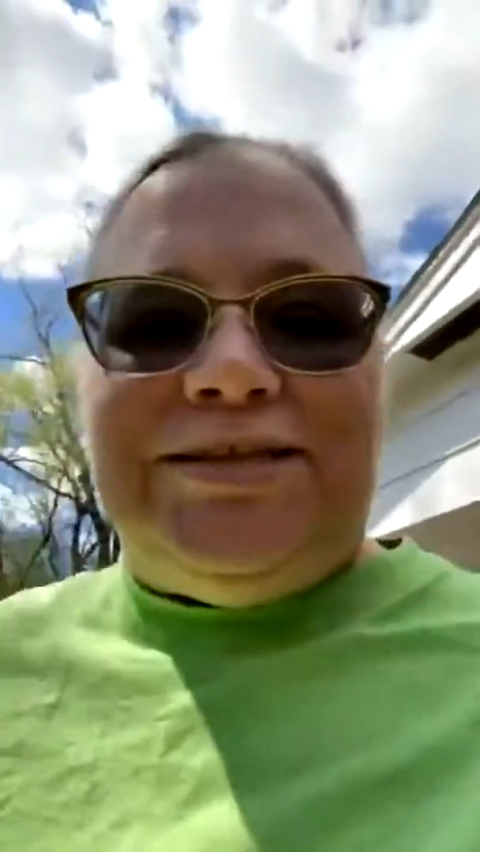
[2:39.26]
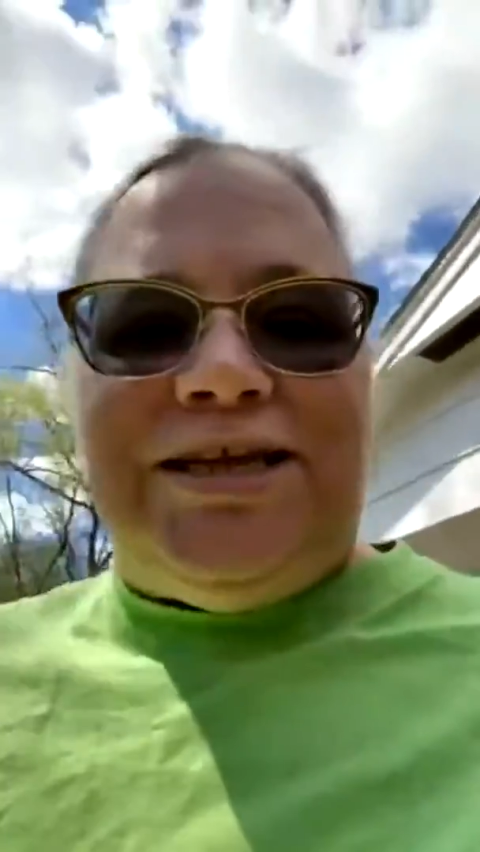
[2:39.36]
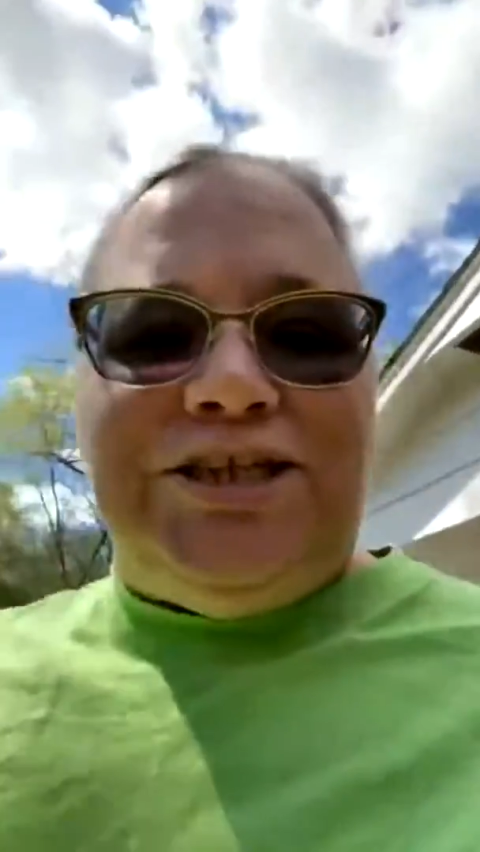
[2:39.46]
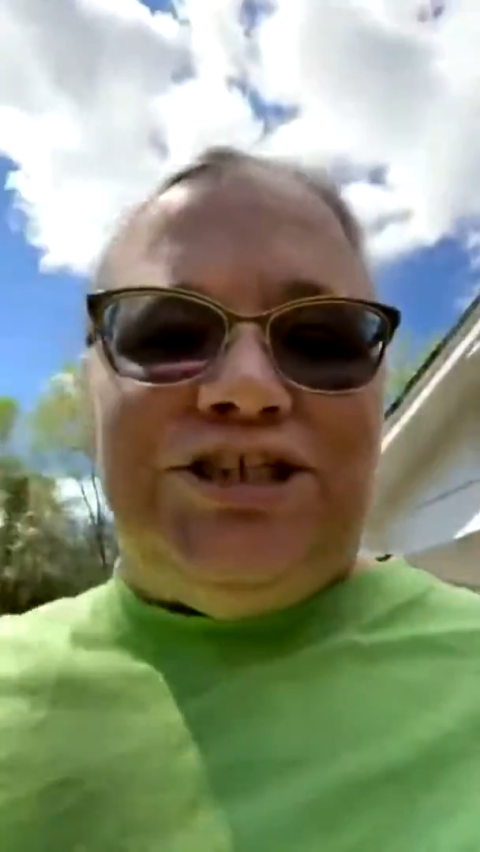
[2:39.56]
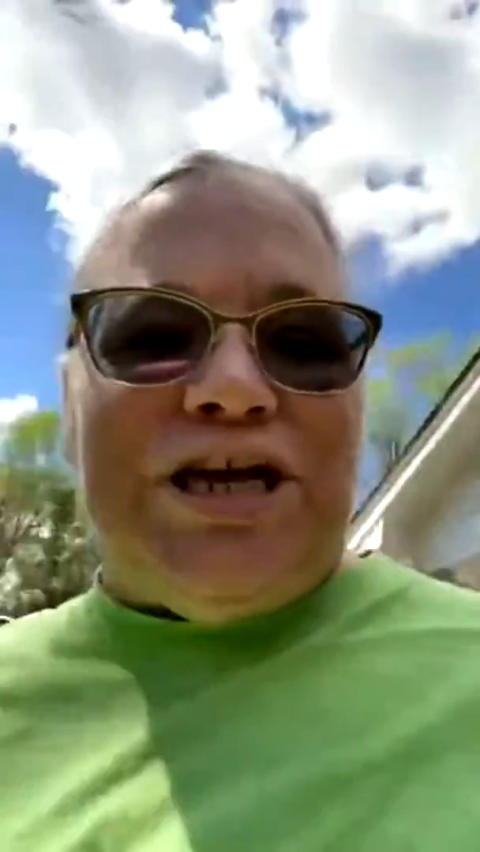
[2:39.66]
the
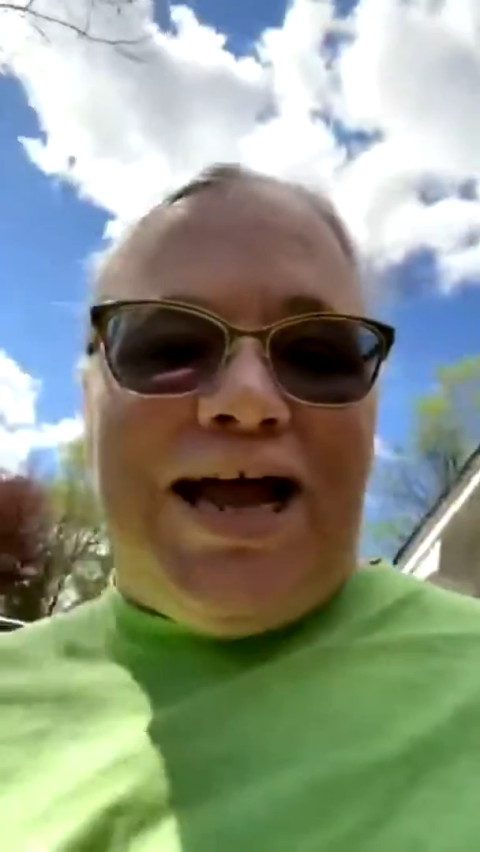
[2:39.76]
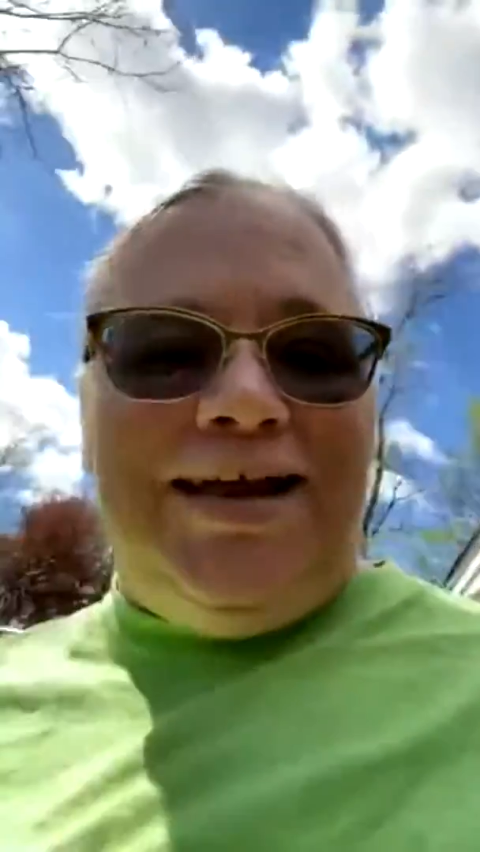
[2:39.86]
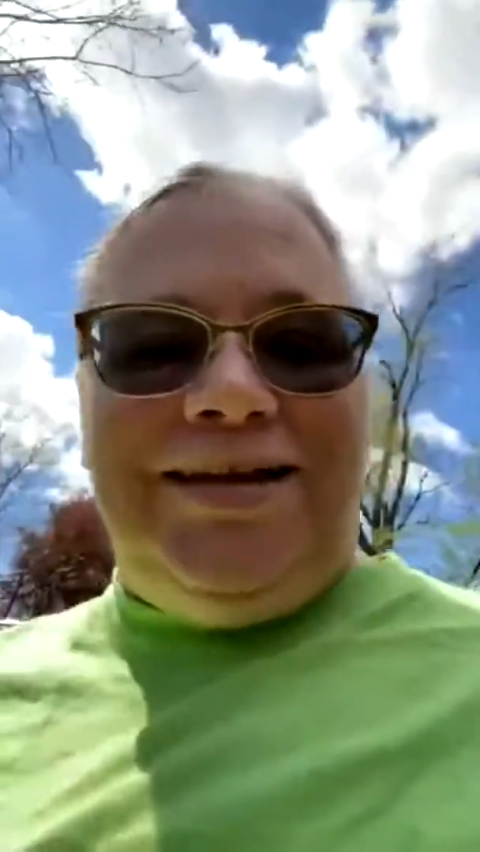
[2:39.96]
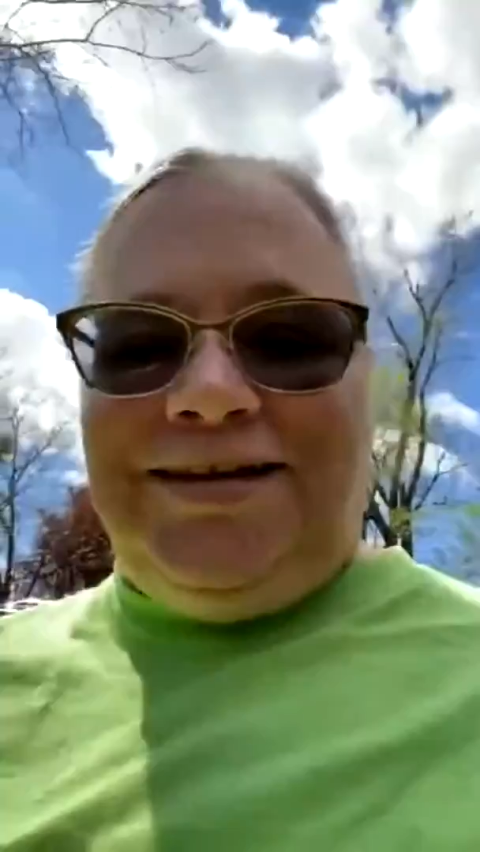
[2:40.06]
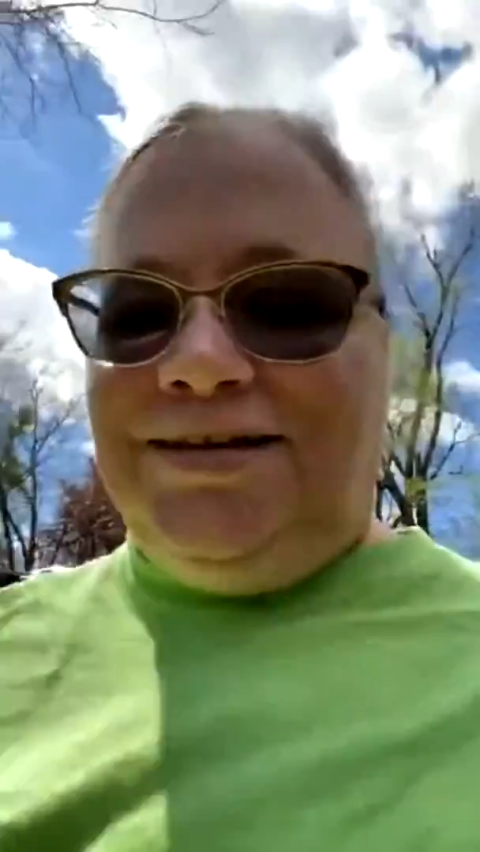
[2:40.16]
sunshine?
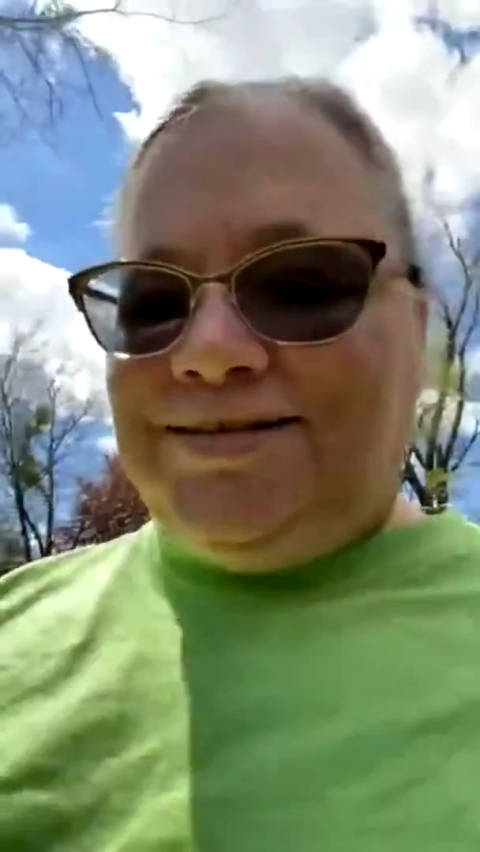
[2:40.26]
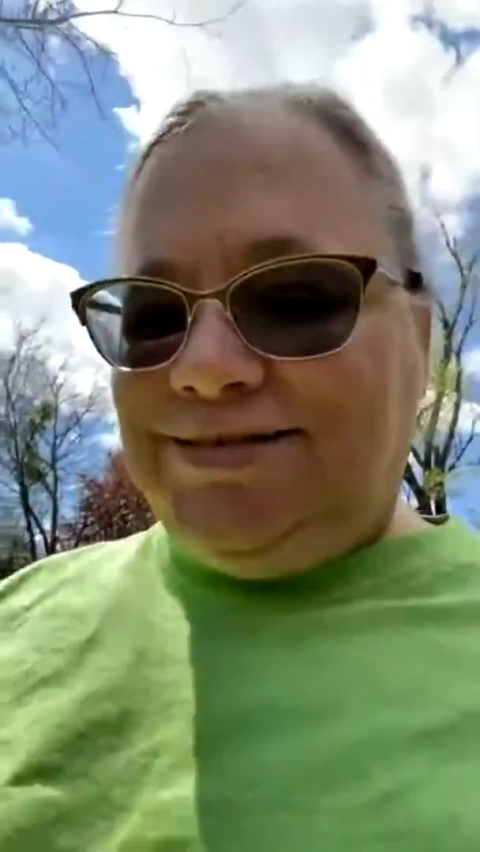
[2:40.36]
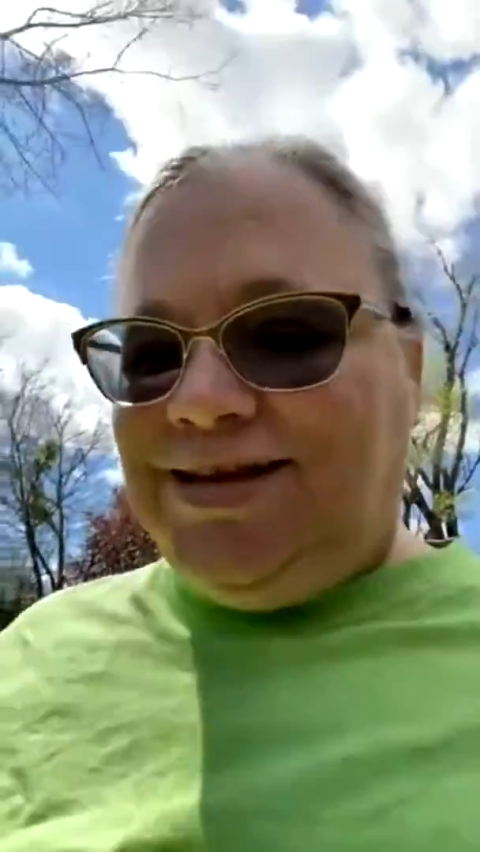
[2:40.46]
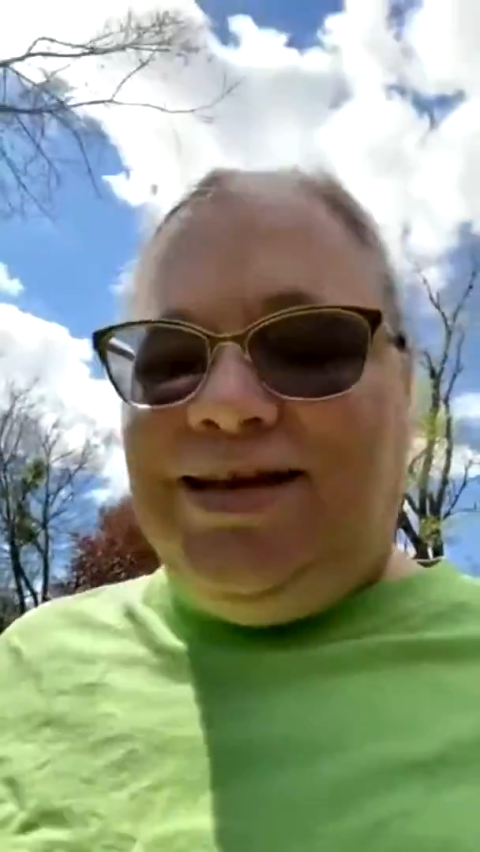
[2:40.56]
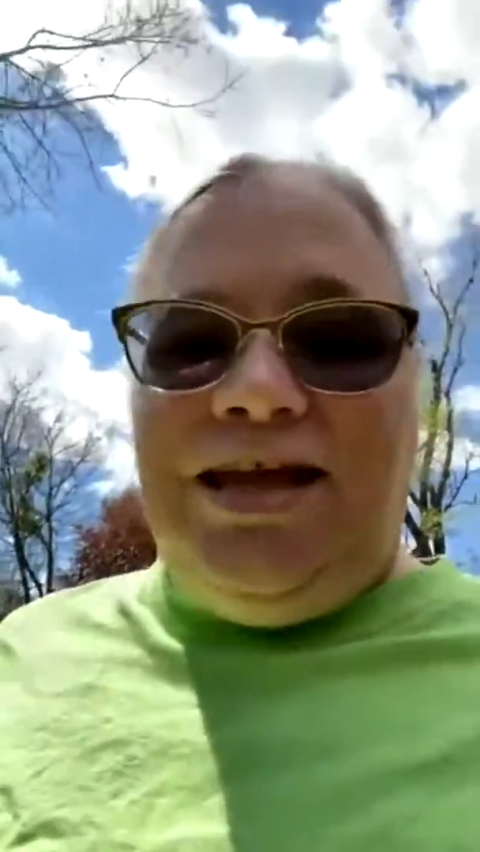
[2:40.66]

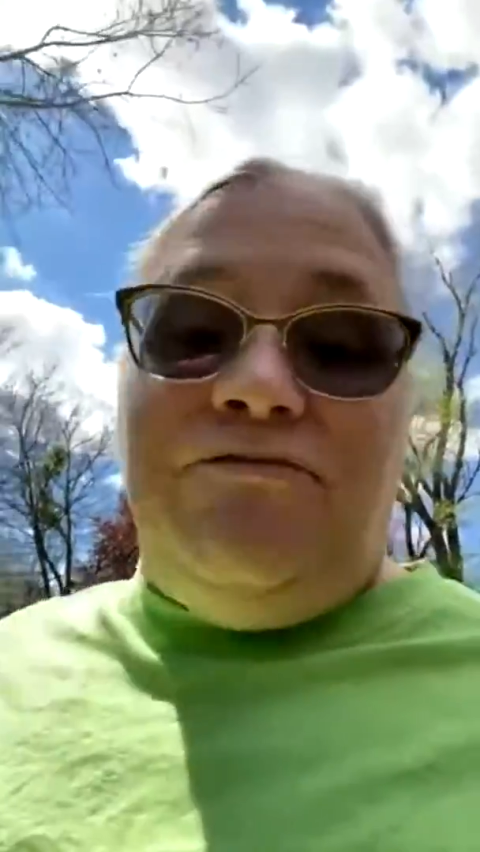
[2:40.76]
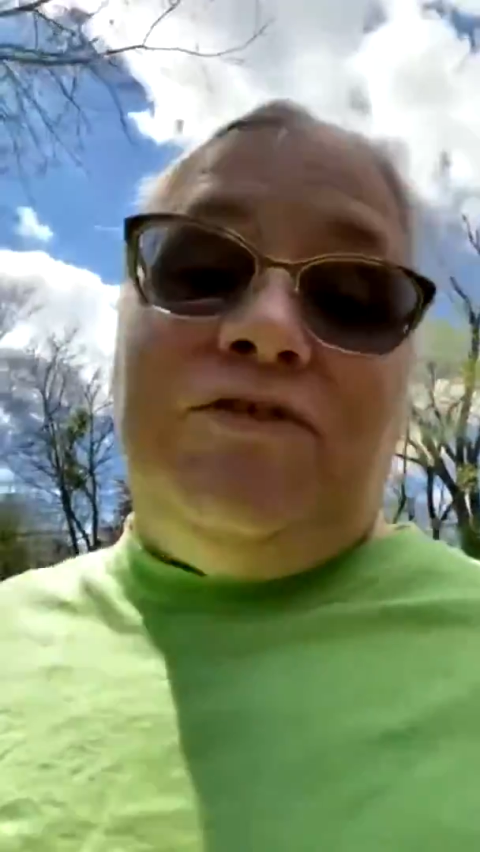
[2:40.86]
If